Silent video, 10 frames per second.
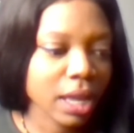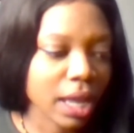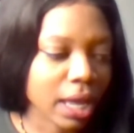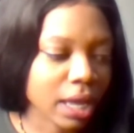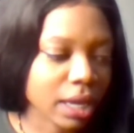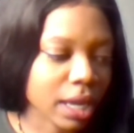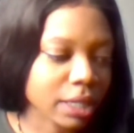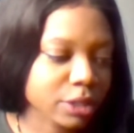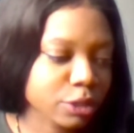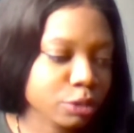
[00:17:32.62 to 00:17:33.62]
And
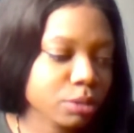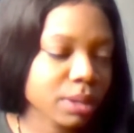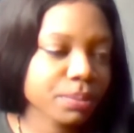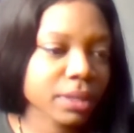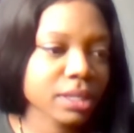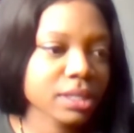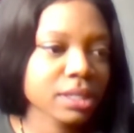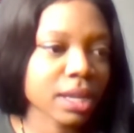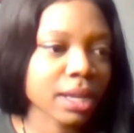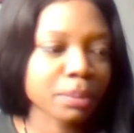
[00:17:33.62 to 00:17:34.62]
I drew up this
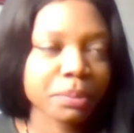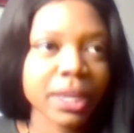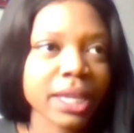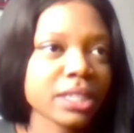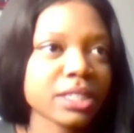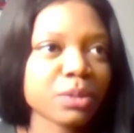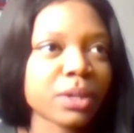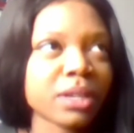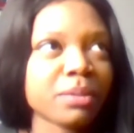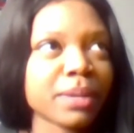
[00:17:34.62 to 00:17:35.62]
page in
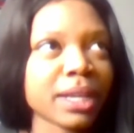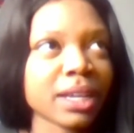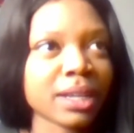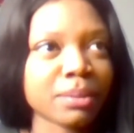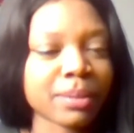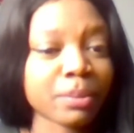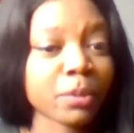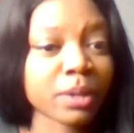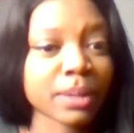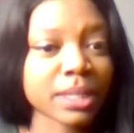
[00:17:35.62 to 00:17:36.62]
one of
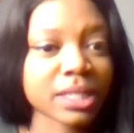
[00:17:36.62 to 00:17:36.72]
my